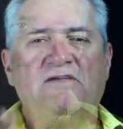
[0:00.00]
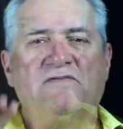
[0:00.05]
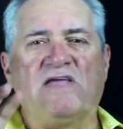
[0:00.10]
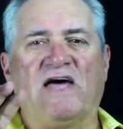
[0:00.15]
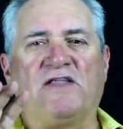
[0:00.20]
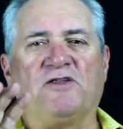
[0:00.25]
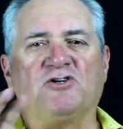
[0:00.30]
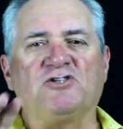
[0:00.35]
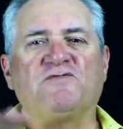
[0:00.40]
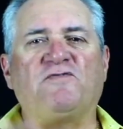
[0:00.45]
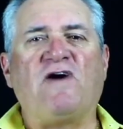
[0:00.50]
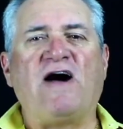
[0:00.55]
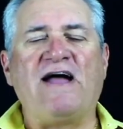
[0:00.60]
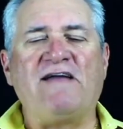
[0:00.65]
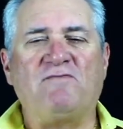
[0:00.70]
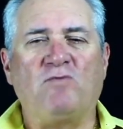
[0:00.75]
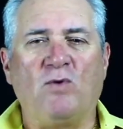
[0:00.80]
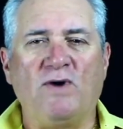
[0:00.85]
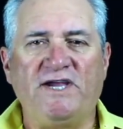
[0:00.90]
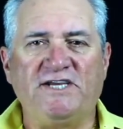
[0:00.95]
Now there's
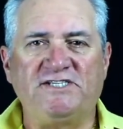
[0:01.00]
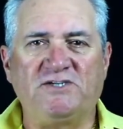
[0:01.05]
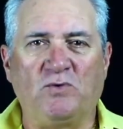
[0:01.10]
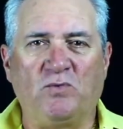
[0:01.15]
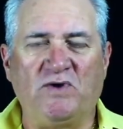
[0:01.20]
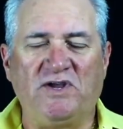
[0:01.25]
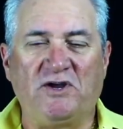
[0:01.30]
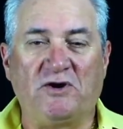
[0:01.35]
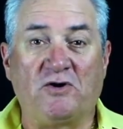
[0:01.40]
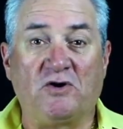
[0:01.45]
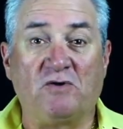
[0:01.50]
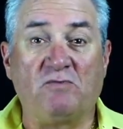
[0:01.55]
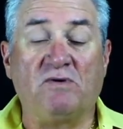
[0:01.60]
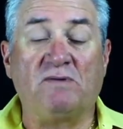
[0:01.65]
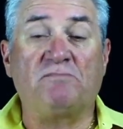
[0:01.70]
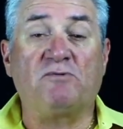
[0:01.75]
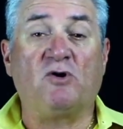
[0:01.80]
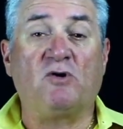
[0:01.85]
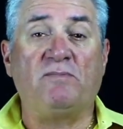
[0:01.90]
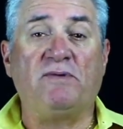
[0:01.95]
five ways that we earn
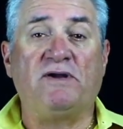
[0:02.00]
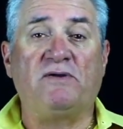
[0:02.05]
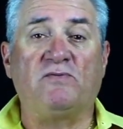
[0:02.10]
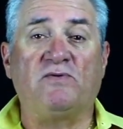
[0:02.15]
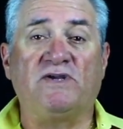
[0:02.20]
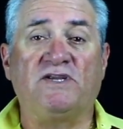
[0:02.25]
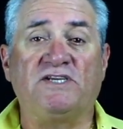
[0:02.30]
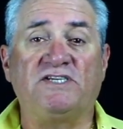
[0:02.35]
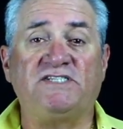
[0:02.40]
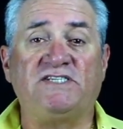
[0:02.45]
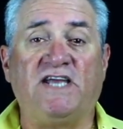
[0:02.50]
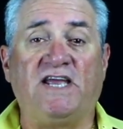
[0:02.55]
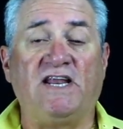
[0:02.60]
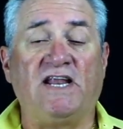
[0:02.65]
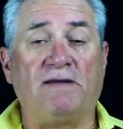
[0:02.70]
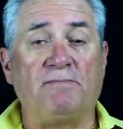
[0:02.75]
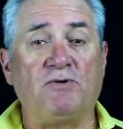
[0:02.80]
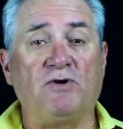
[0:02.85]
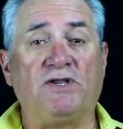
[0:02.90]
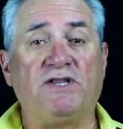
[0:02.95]
with probate real
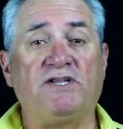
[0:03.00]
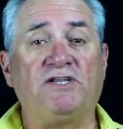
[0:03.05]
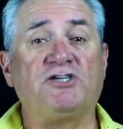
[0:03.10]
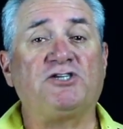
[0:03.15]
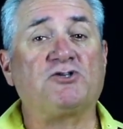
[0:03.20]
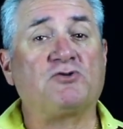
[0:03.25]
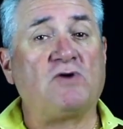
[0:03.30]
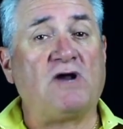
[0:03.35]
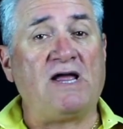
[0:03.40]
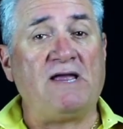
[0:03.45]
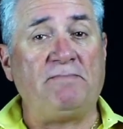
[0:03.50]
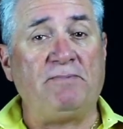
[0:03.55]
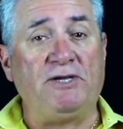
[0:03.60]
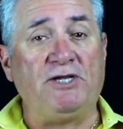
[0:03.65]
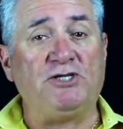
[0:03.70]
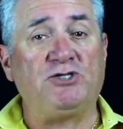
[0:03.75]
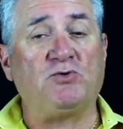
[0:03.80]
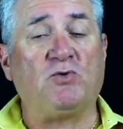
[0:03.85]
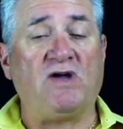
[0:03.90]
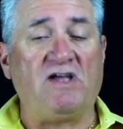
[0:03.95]
estate. I'm going to describe
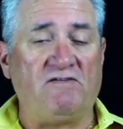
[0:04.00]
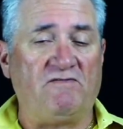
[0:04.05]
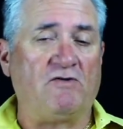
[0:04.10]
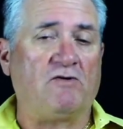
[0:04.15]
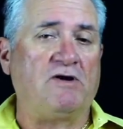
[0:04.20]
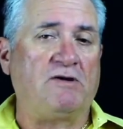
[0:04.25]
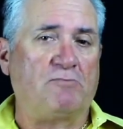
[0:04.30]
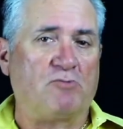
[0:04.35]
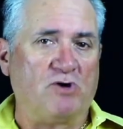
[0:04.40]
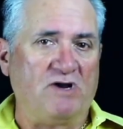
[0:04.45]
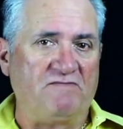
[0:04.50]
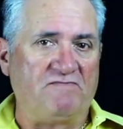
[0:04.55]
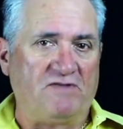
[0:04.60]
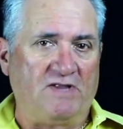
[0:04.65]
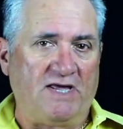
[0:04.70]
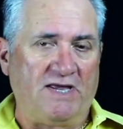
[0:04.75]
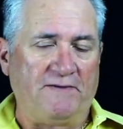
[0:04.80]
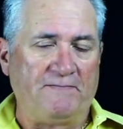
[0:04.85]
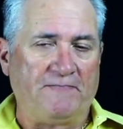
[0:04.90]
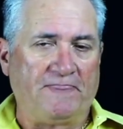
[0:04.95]
each way very
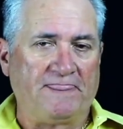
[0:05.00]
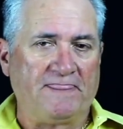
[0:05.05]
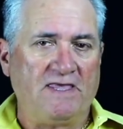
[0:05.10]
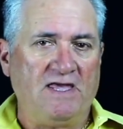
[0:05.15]
briefly.